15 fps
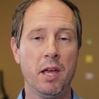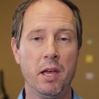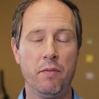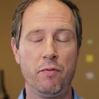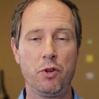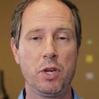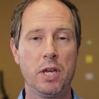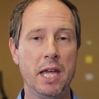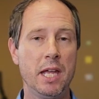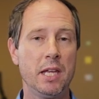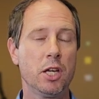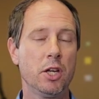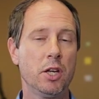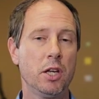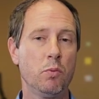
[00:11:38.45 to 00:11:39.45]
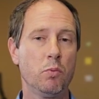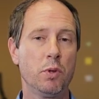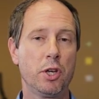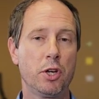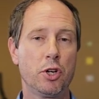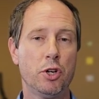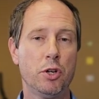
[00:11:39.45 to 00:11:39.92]
If you can get in with
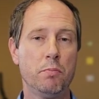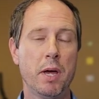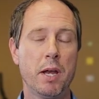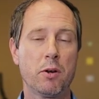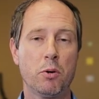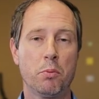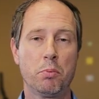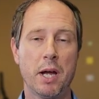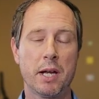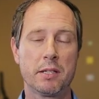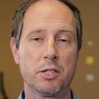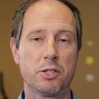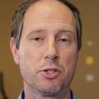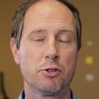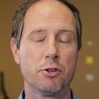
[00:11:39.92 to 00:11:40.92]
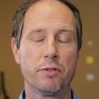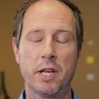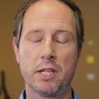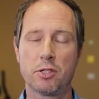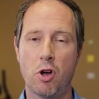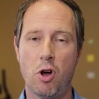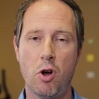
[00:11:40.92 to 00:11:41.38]
a good medical practitioner,
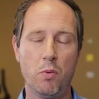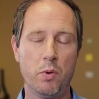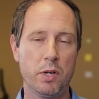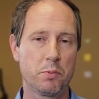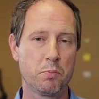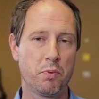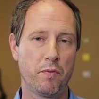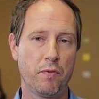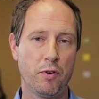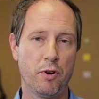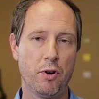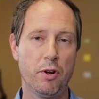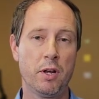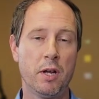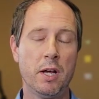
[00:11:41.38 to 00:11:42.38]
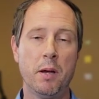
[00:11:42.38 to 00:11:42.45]
that's always preferred.